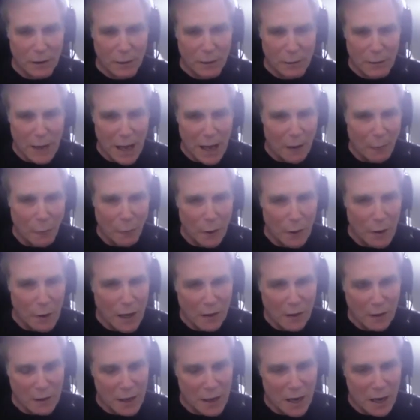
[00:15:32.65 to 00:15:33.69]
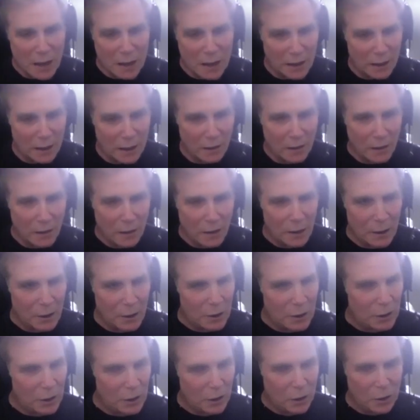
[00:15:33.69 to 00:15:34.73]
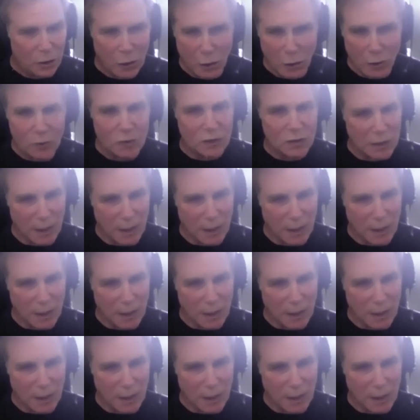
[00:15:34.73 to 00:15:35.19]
Now, mm-hmm. we're not talking huge